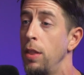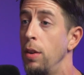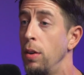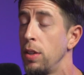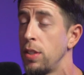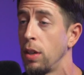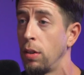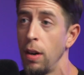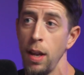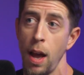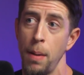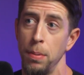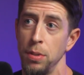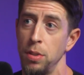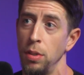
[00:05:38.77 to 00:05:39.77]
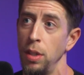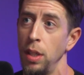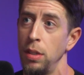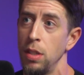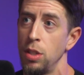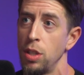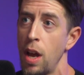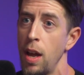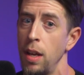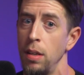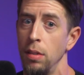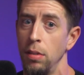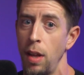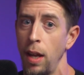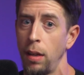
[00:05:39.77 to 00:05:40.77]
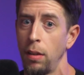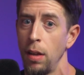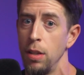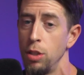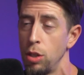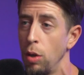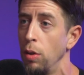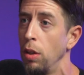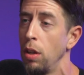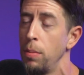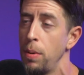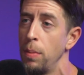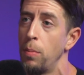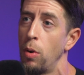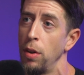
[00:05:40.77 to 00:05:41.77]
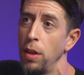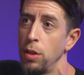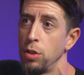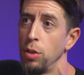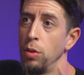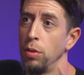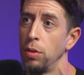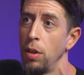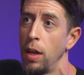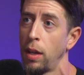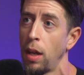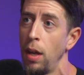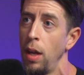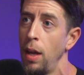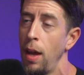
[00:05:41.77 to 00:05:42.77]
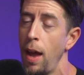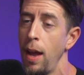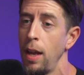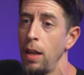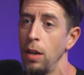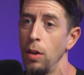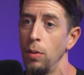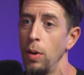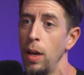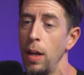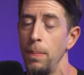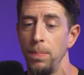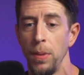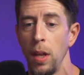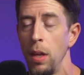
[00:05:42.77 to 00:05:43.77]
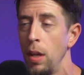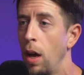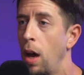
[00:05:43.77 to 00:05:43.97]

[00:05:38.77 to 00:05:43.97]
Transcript: there is a great opportunity to shine like and show a little bit more of the truth. Like, hey, you know what?